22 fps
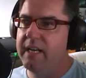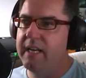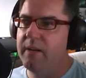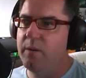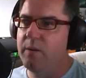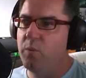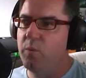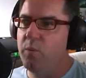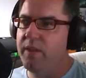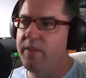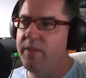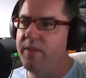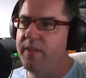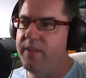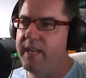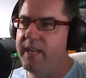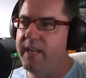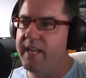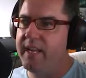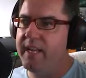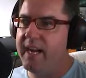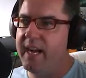With
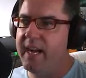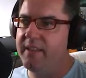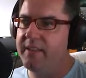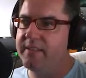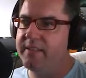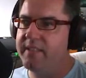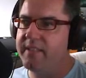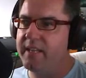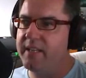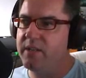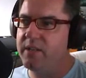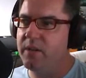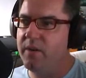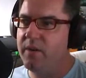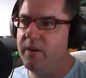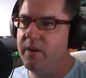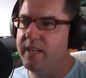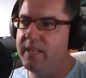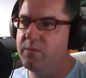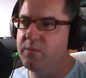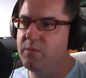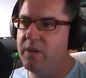the other set of
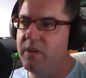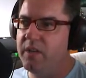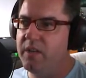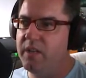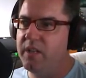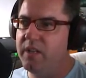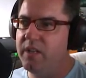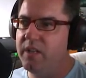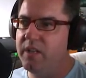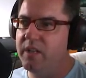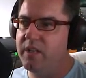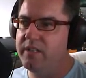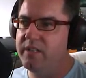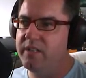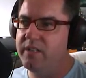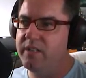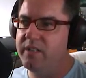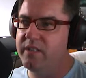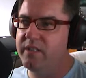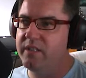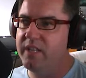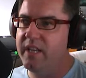tyres, well,
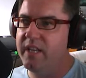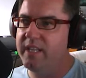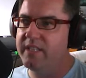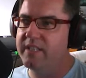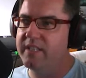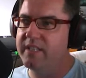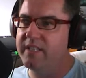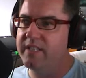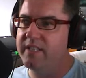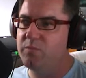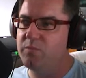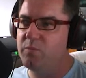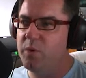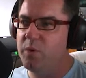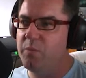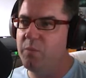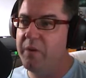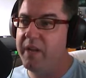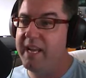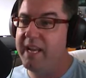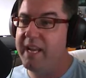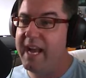it
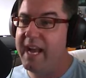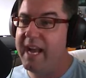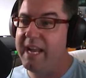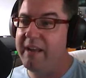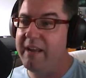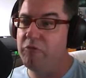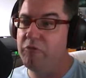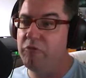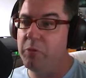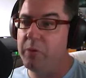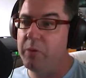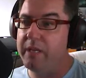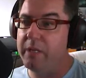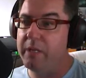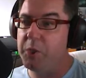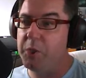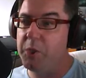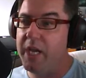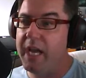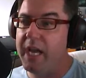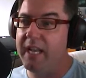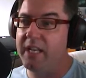would be a real
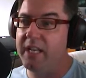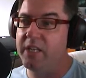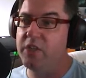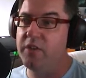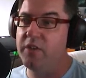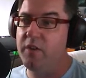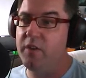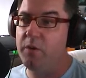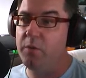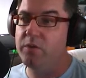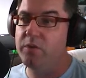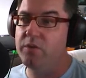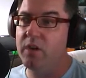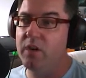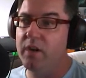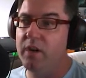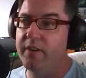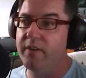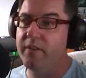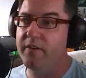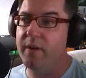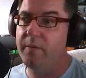challenge if you were
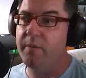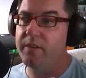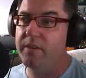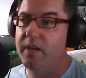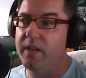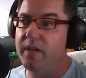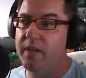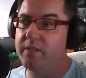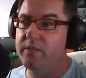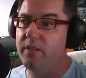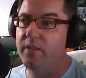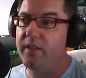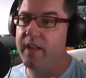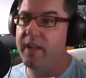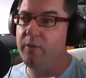driving around with those on.